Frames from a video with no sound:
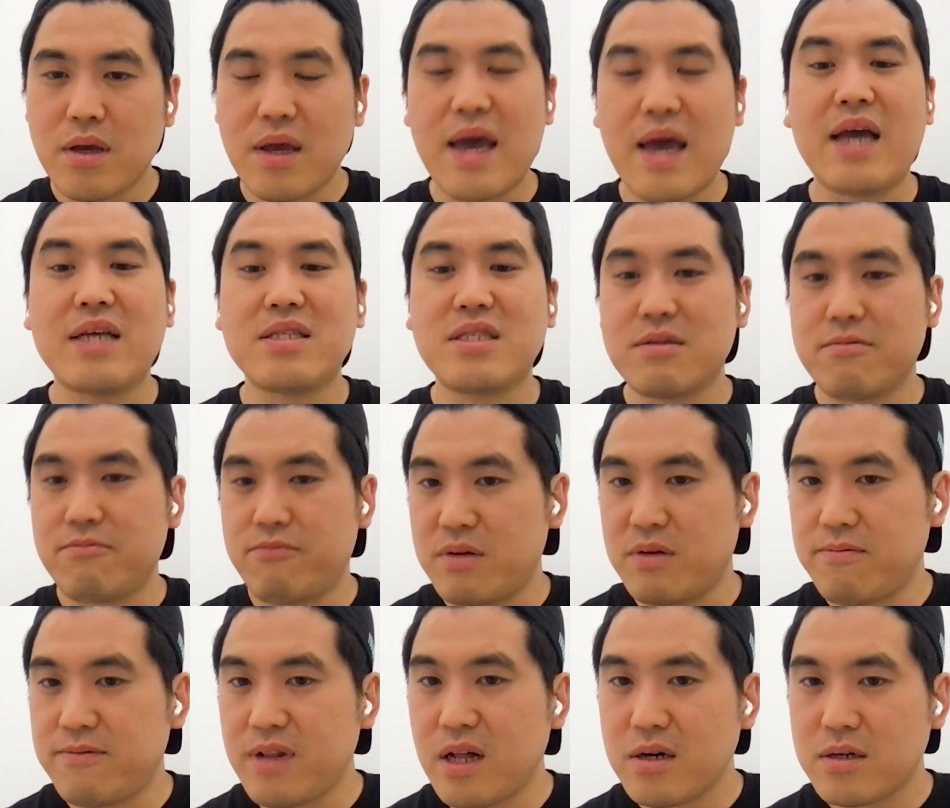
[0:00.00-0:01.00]
acid
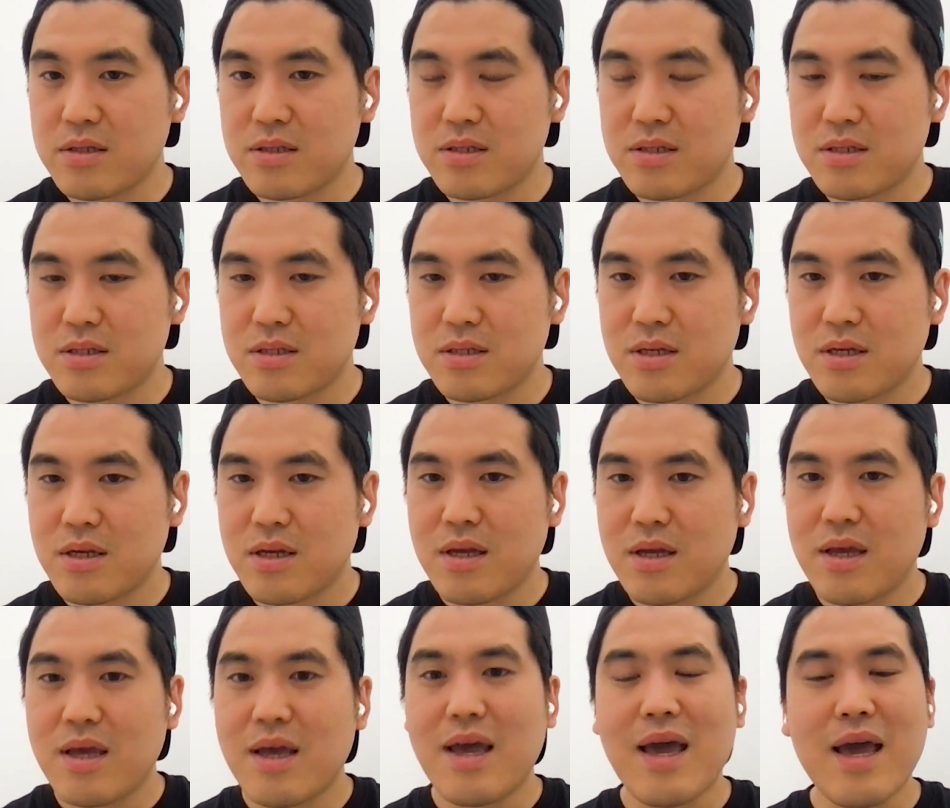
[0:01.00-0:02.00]
reflux,
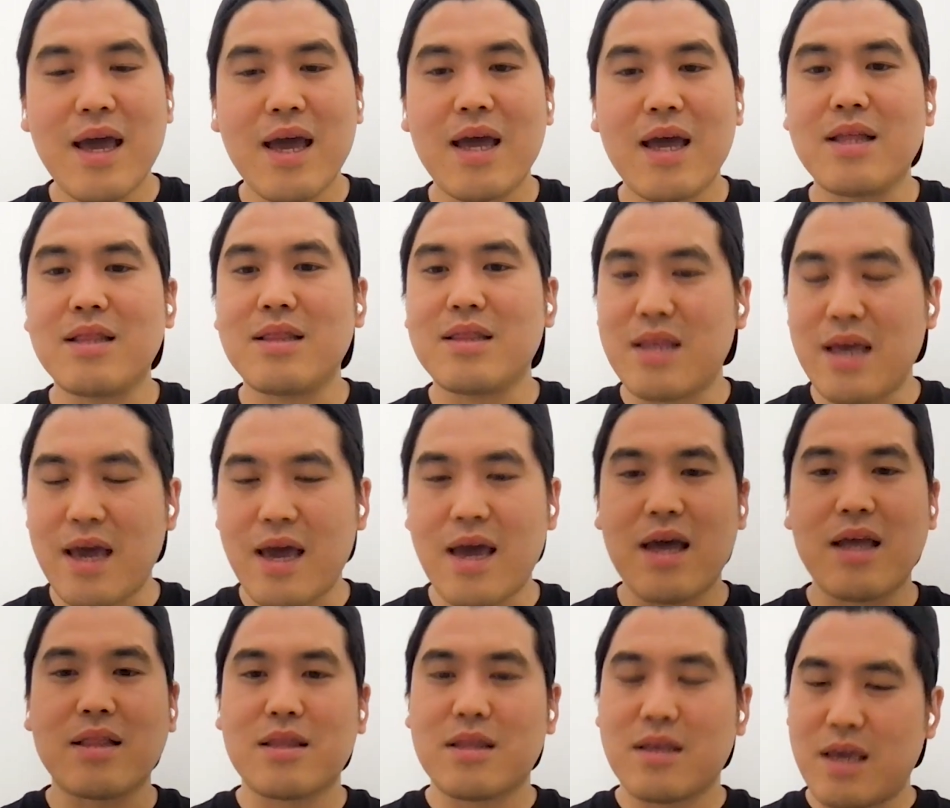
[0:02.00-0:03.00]
and
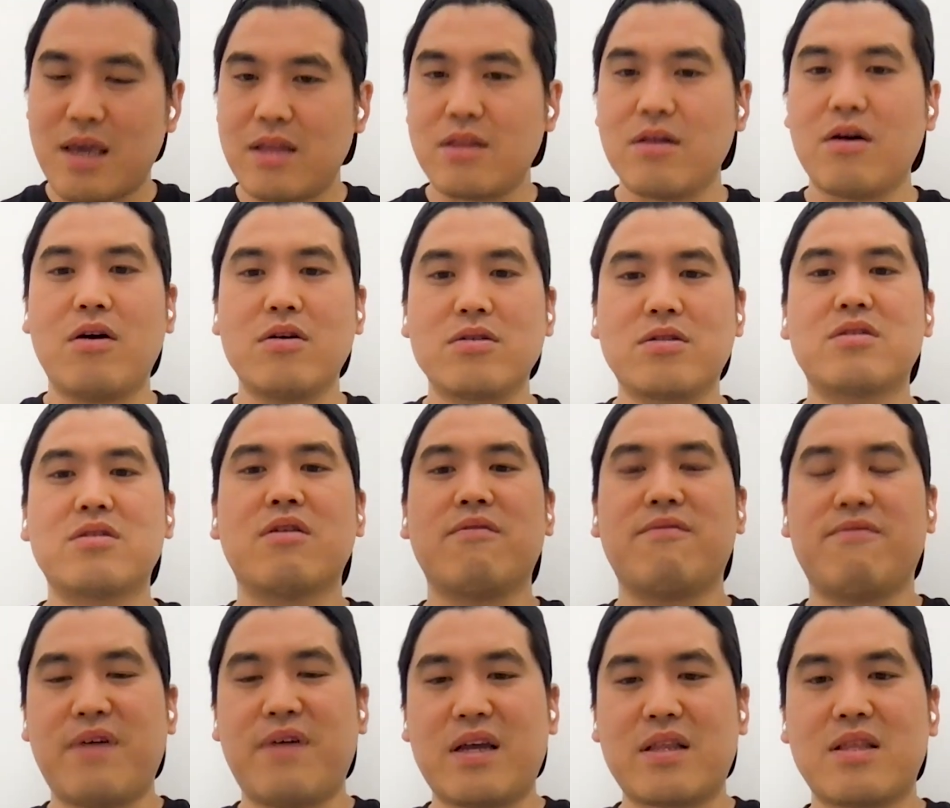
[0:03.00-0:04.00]
that can also
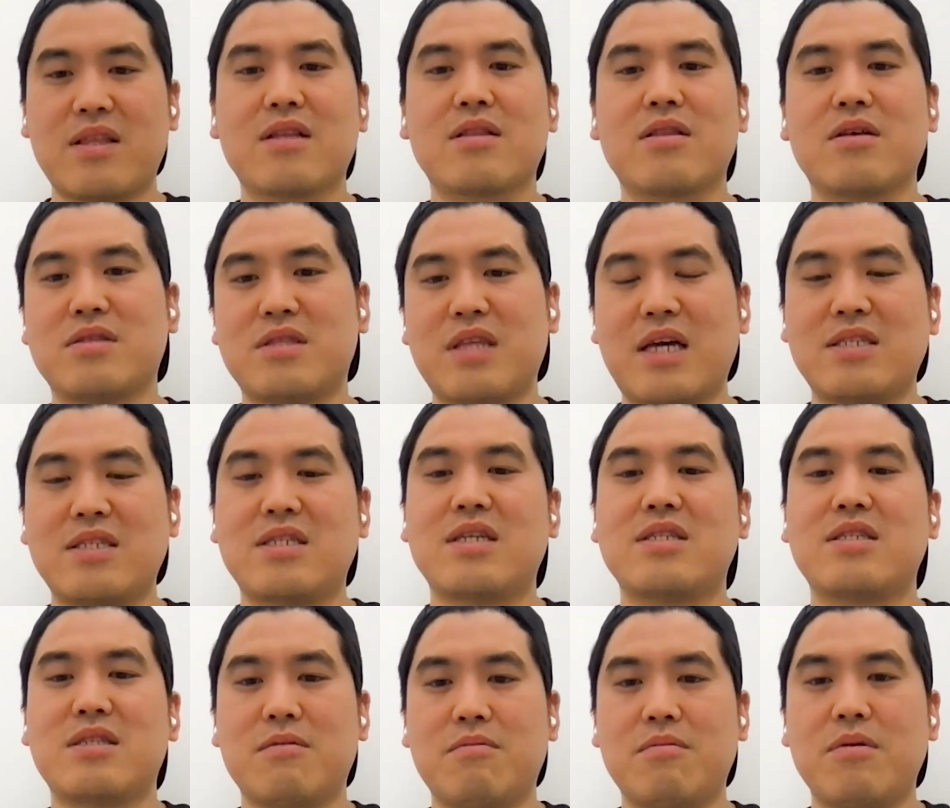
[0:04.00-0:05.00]
affecting the digestive